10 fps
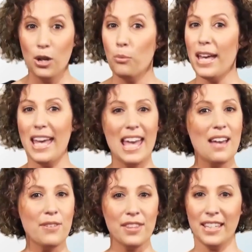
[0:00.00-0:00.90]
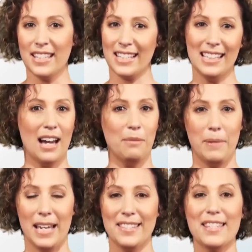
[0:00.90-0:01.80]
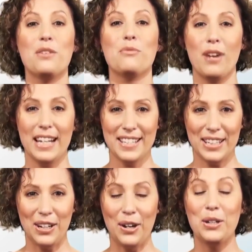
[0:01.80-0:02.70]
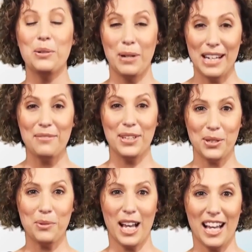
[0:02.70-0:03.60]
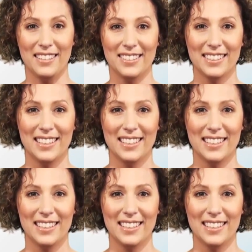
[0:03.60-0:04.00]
where everything is cloud-based and ready to go whenever you are.